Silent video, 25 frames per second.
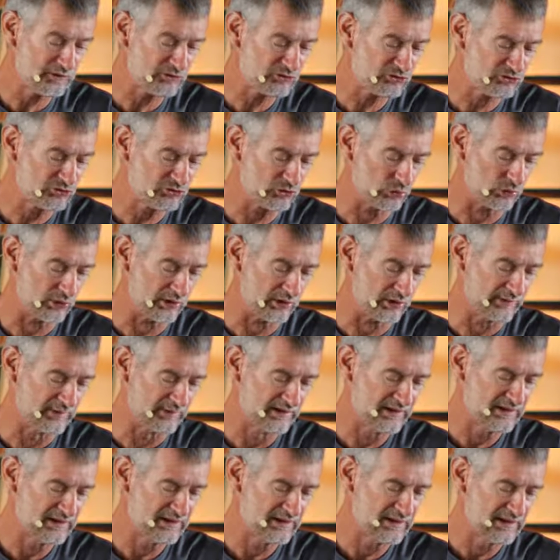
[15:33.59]
this
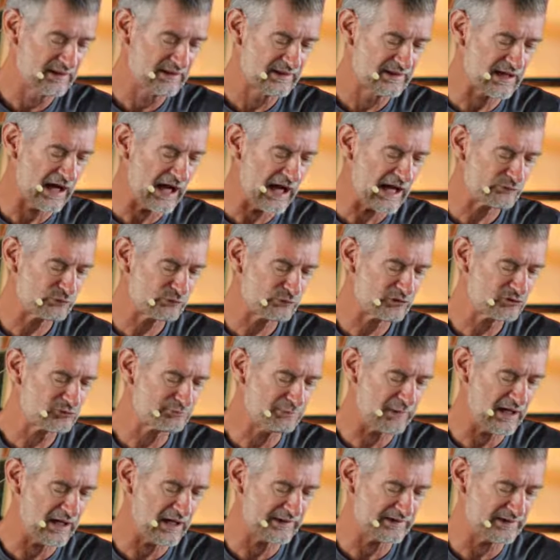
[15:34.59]
thorn, God
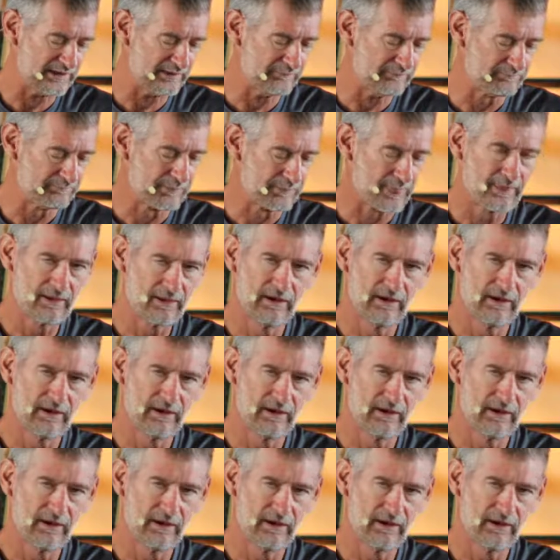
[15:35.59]
responded,